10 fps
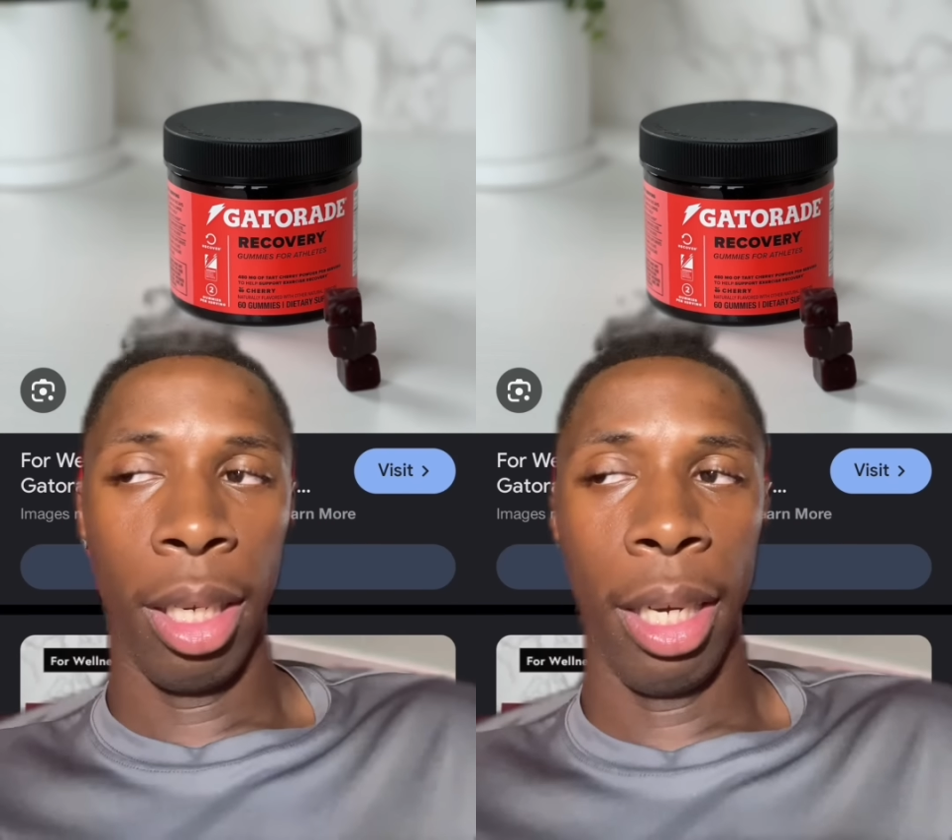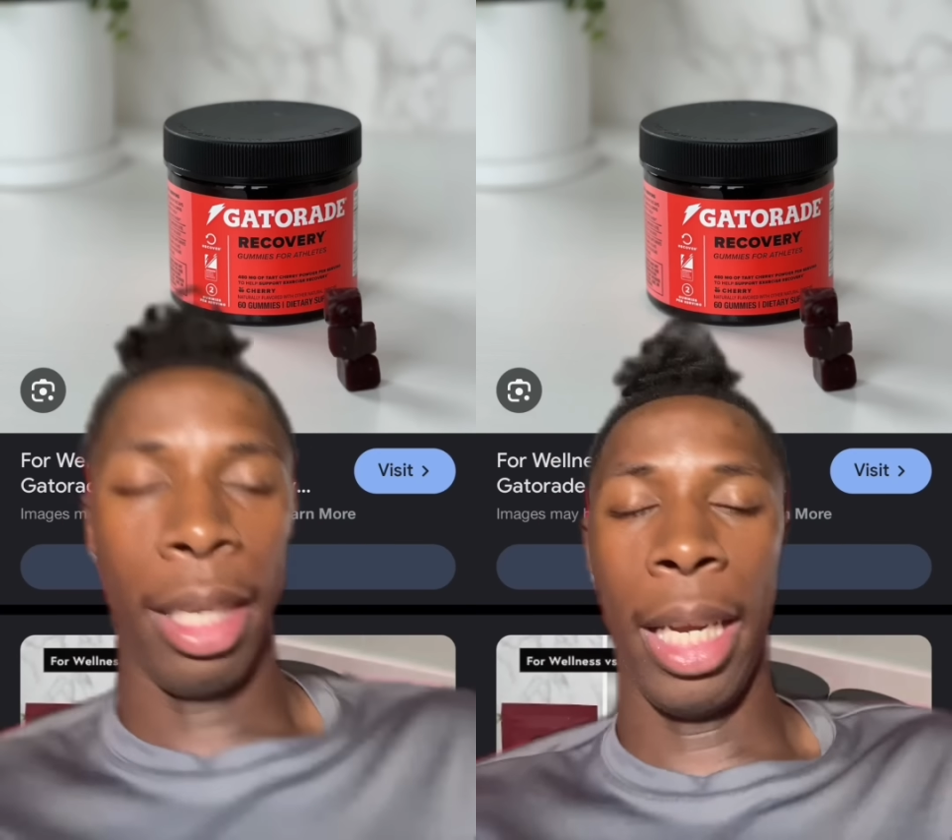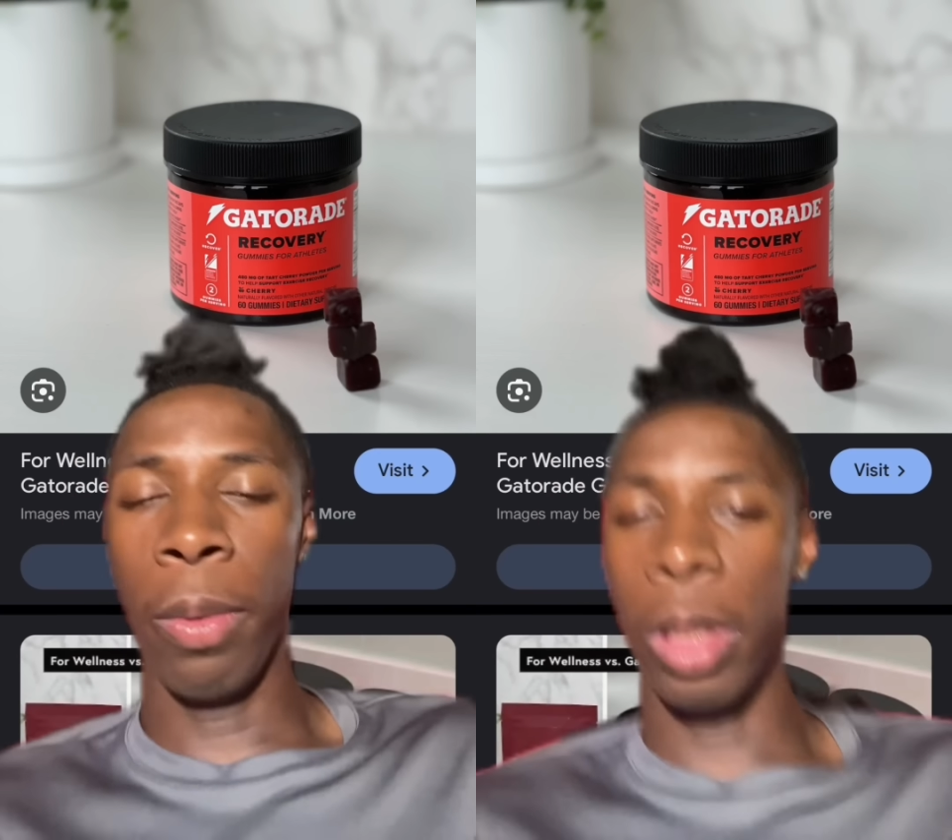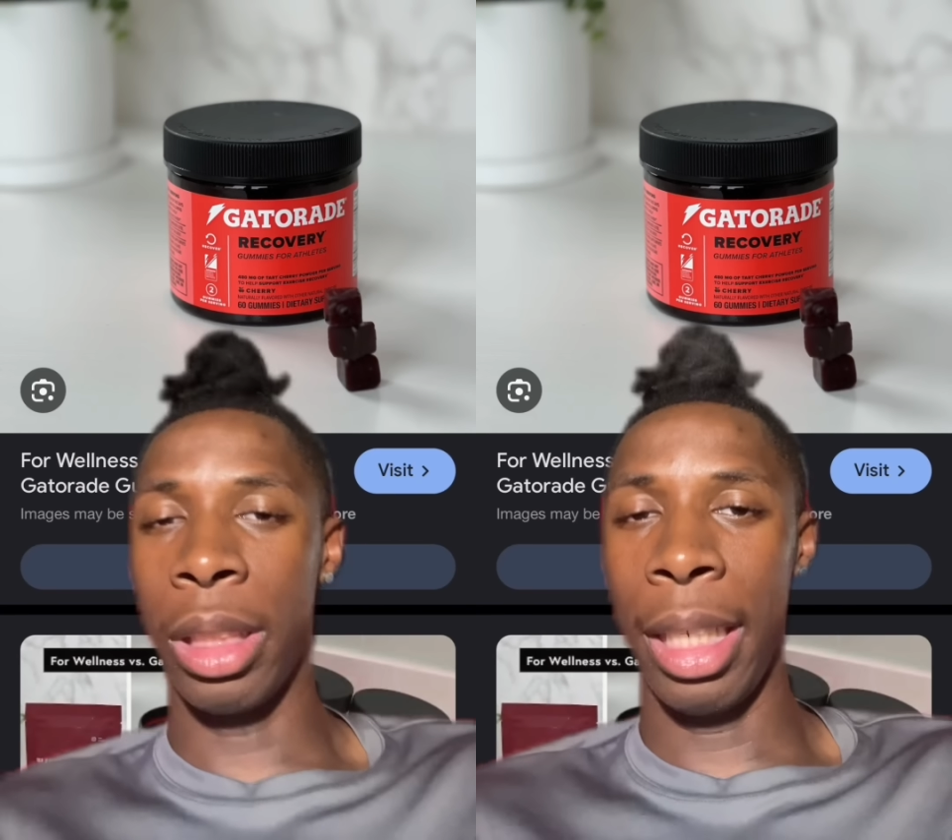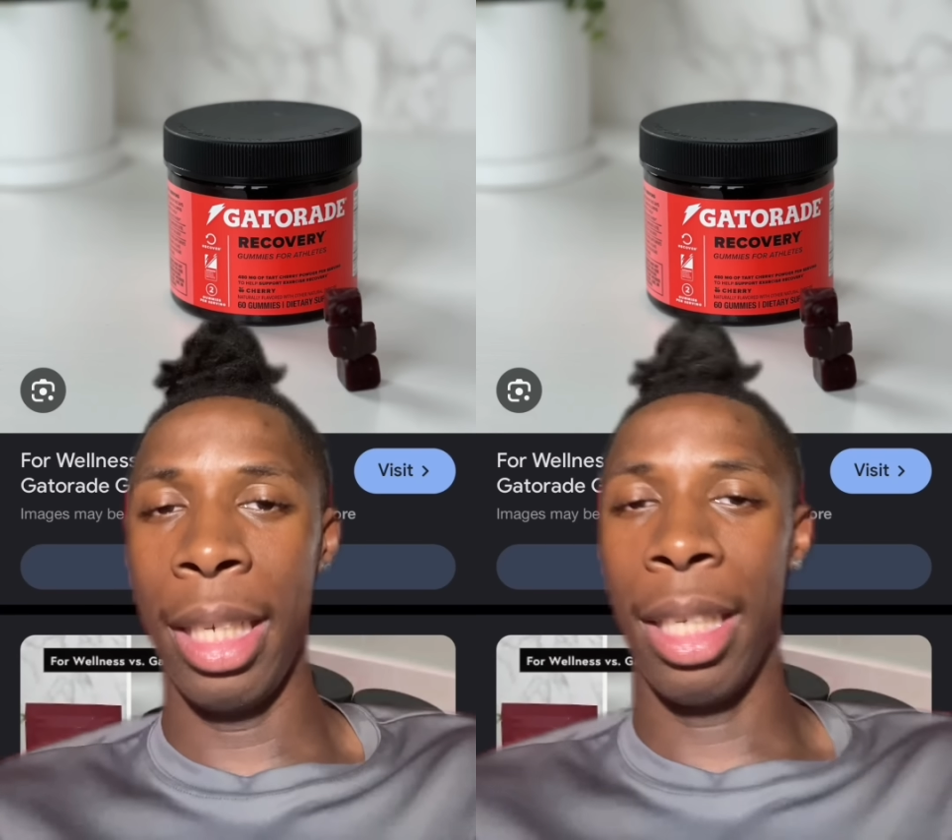And they were
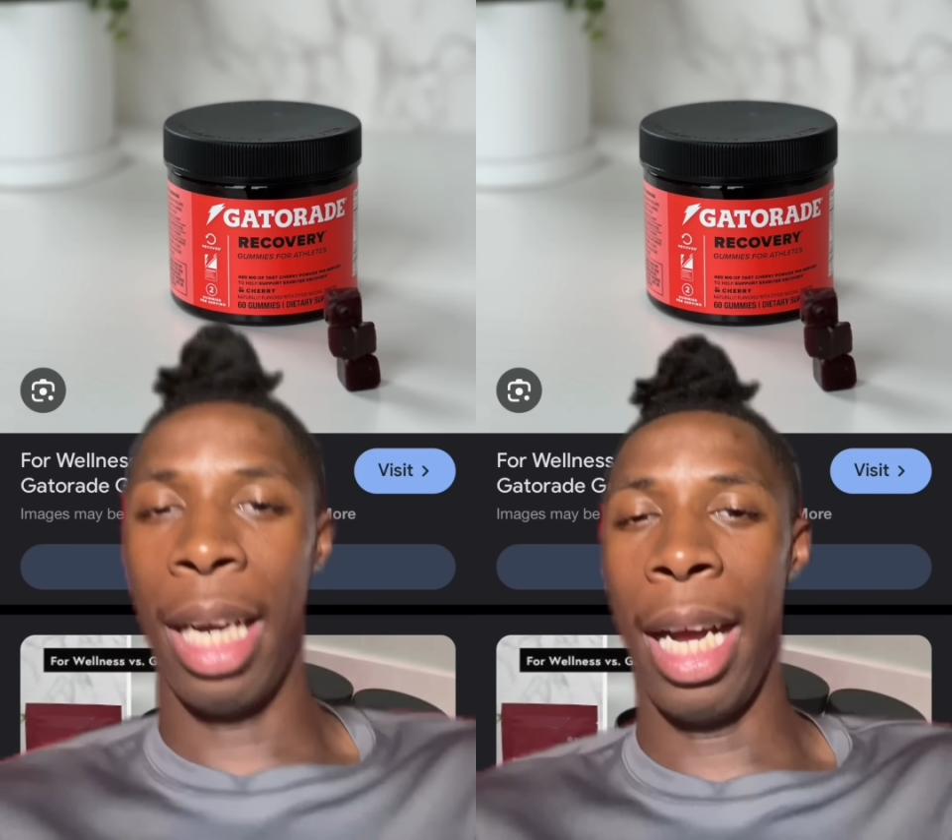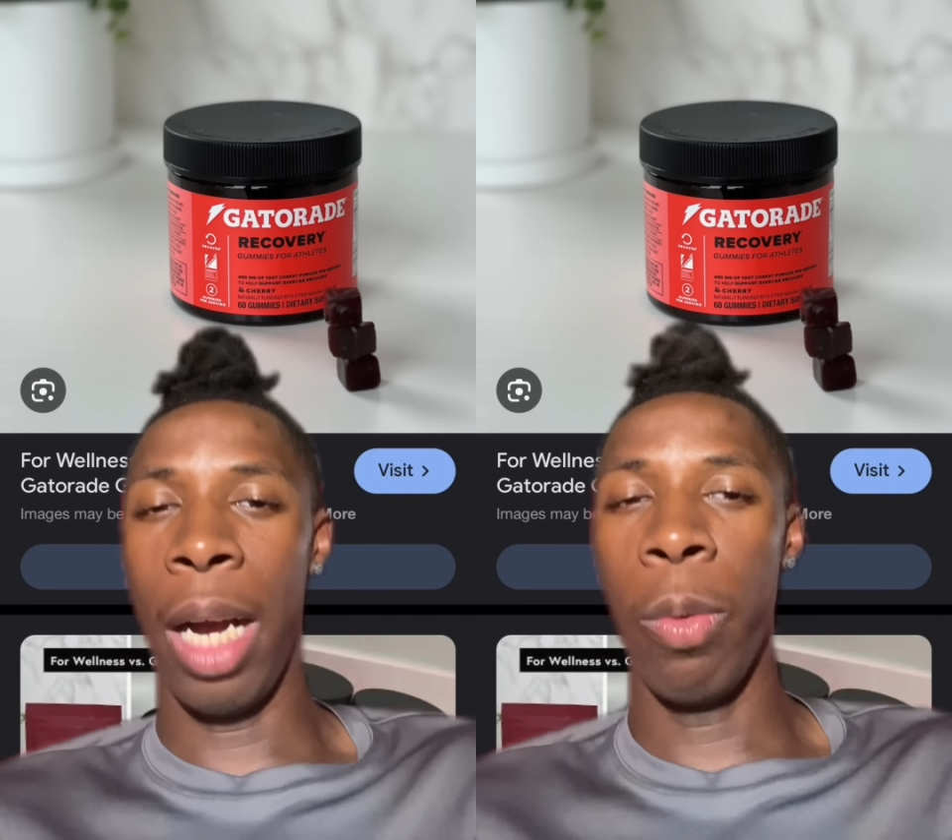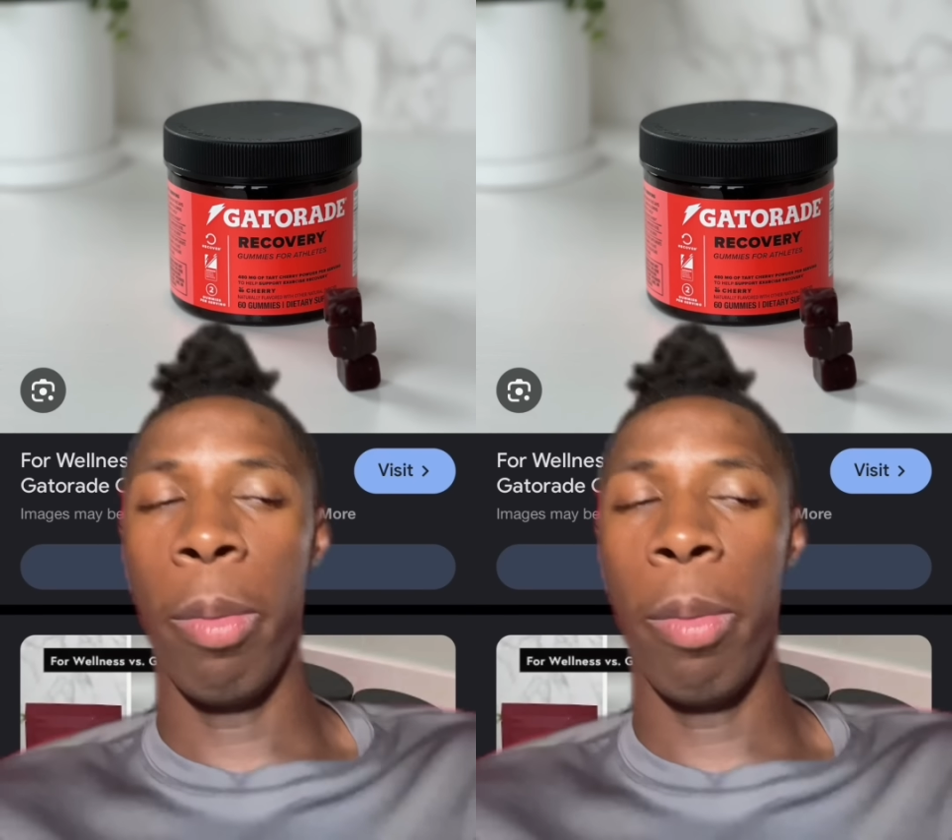saying, ah, well,